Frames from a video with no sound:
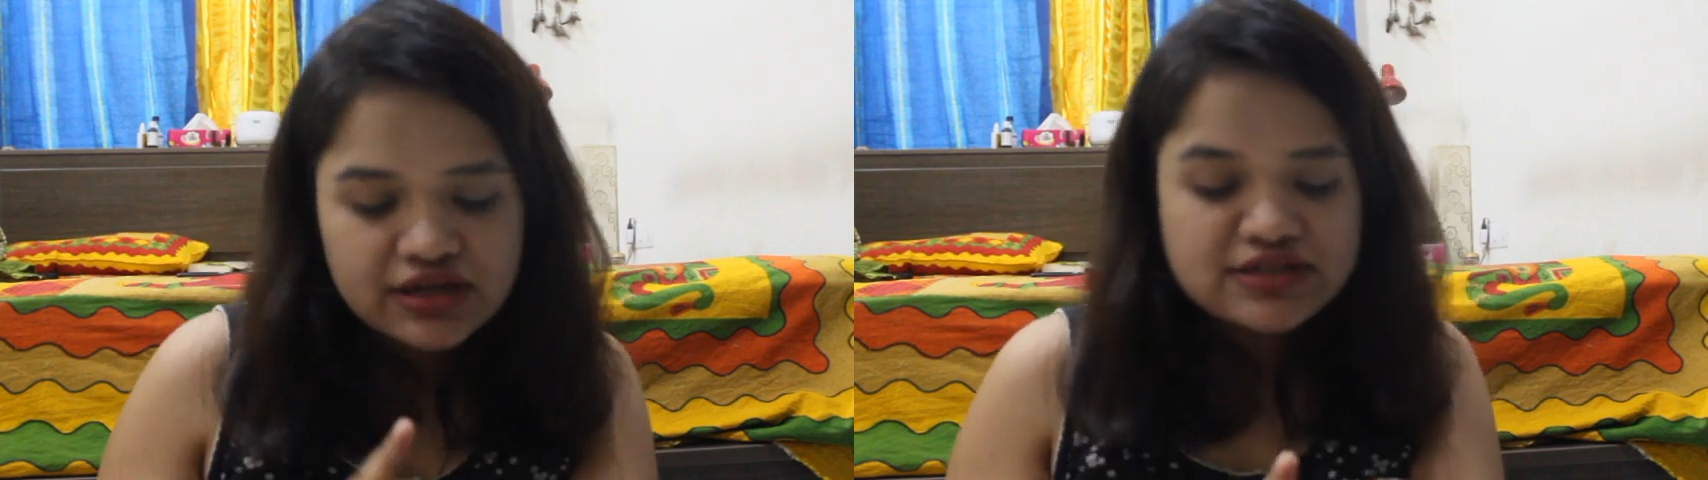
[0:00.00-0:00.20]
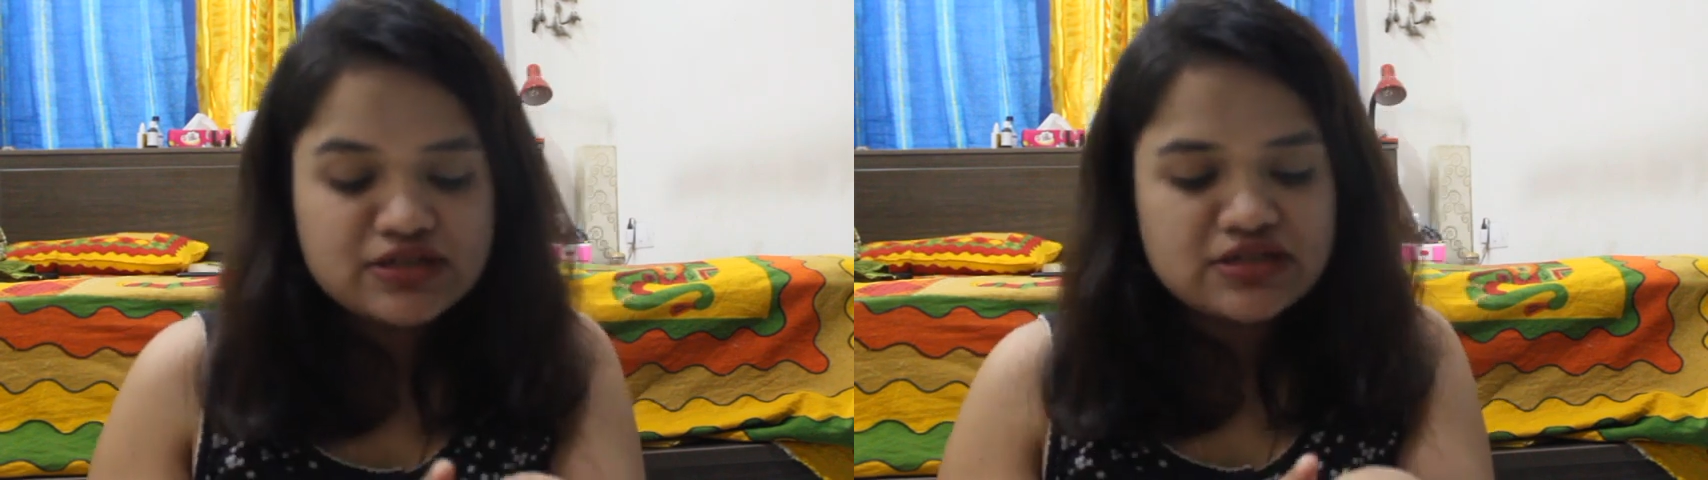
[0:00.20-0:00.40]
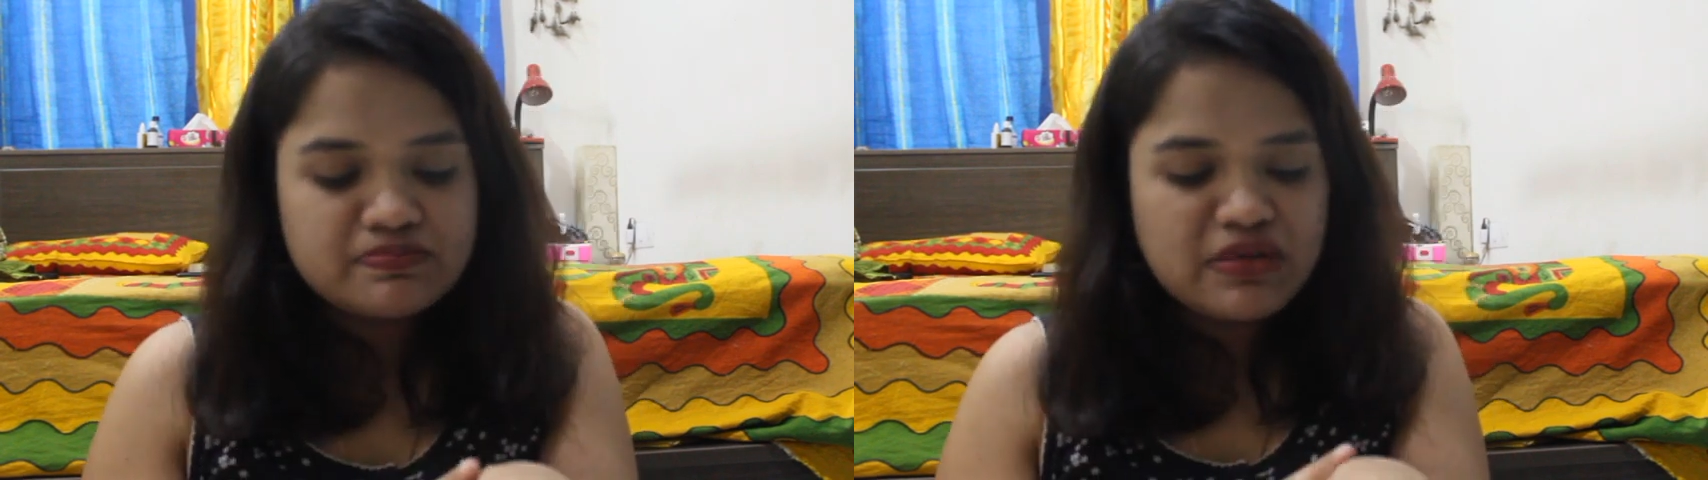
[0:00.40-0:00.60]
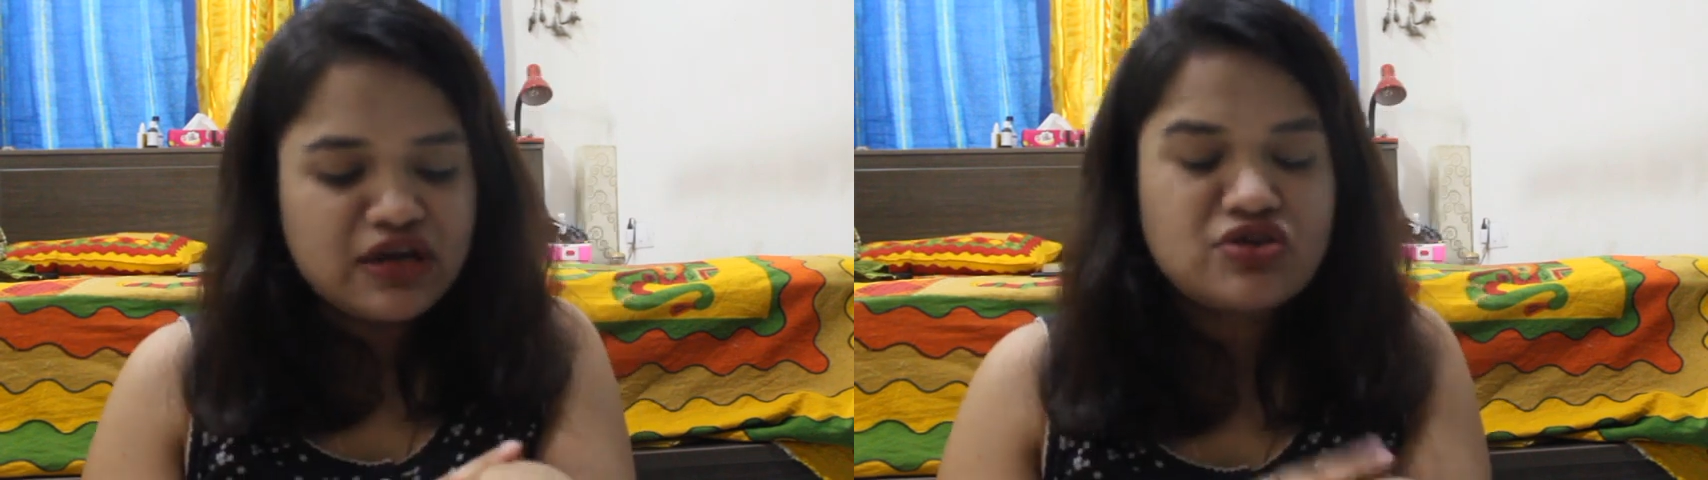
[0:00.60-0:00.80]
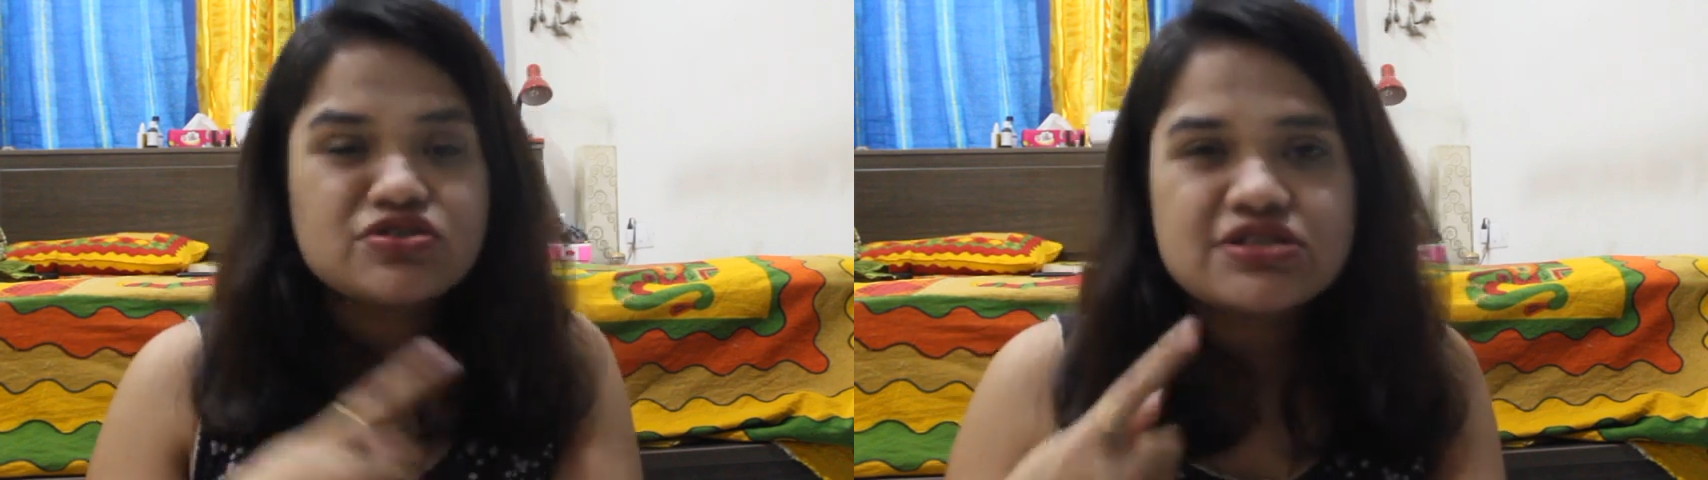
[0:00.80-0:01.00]
It's
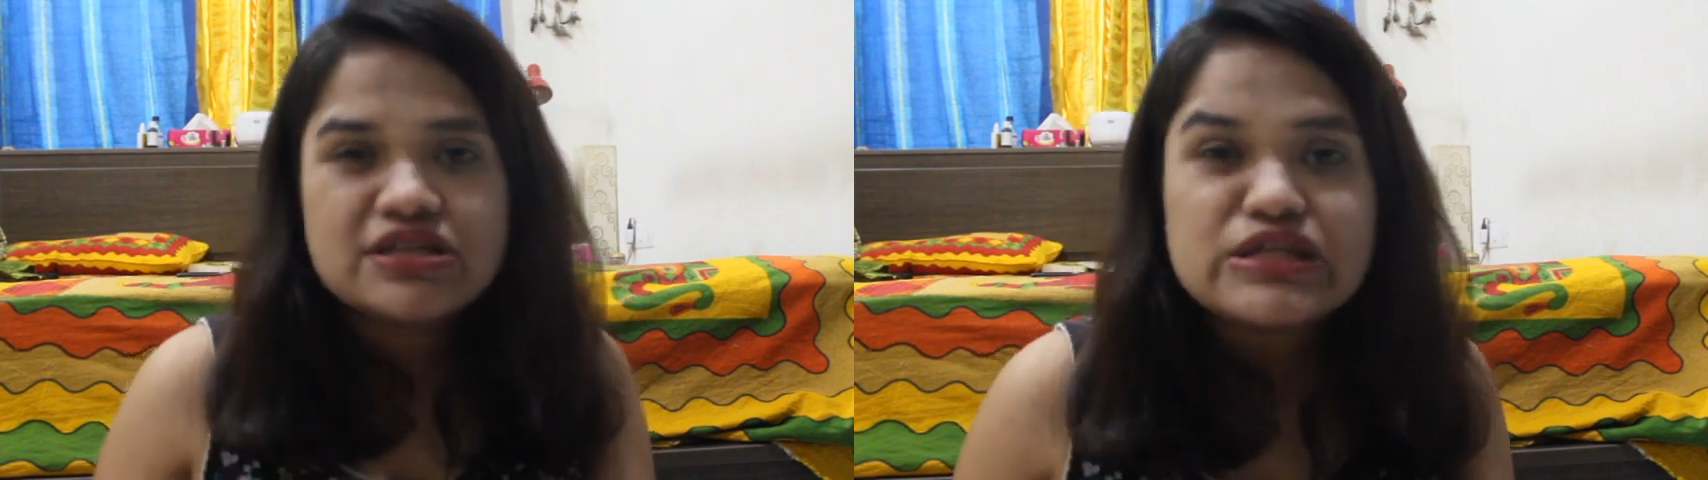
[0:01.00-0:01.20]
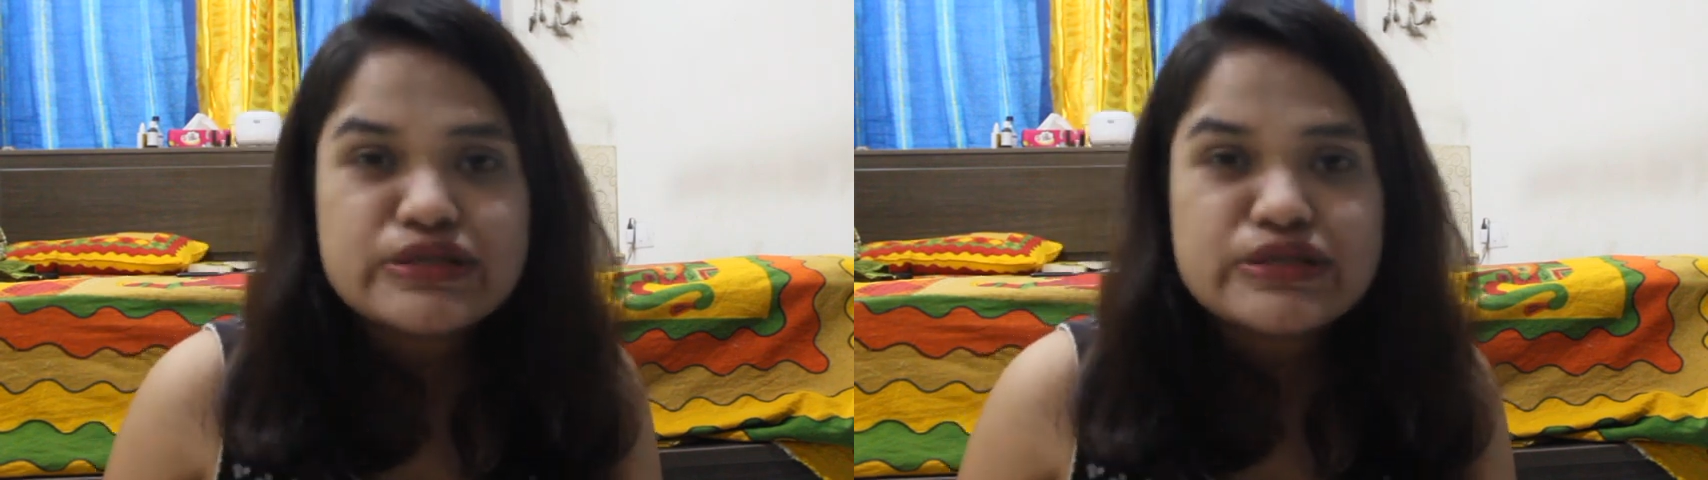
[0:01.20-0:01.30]
make your skin